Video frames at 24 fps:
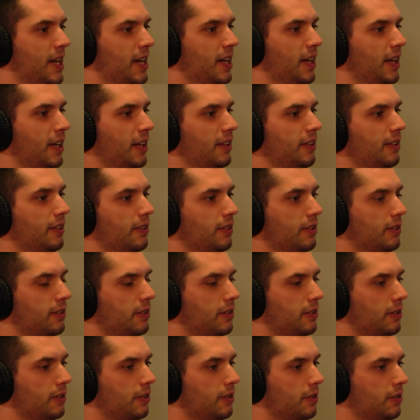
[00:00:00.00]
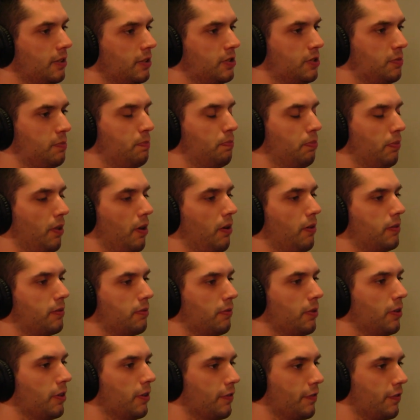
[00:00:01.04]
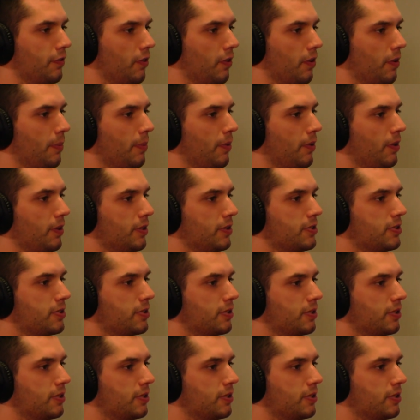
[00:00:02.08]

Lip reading: it, did you blow through your floorboards?